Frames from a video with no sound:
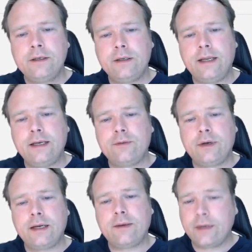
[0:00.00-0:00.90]
So that is
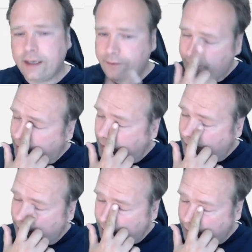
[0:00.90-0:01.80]
what I will get for my
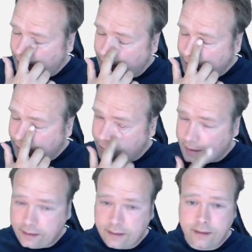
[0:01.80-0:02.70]
client. I'll
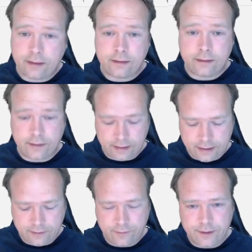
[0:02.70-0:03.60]
get
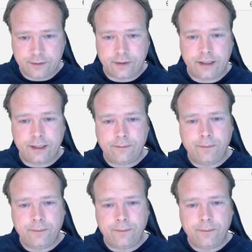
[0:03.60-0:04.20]
this information right here.